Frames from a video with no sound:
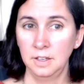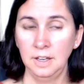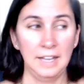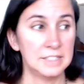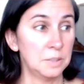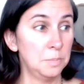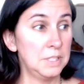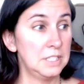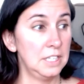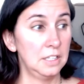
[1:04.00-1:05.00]
As can be
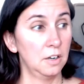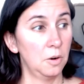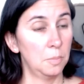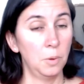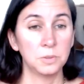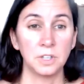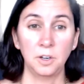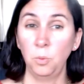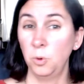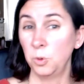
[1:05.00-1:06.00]
seen in our multi
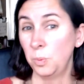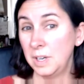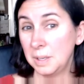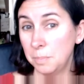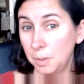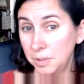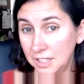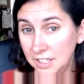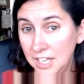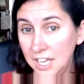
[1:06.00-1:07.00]
award winning public
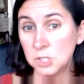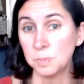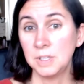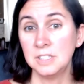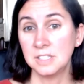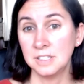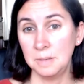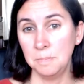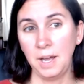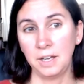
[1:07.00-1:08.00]
engagement,
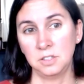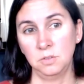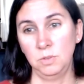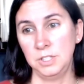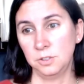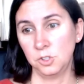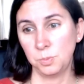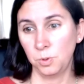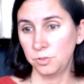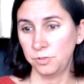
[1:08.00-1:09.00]
impact, and research
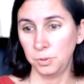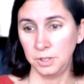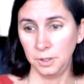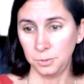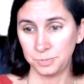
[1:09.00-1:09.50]
portfolio.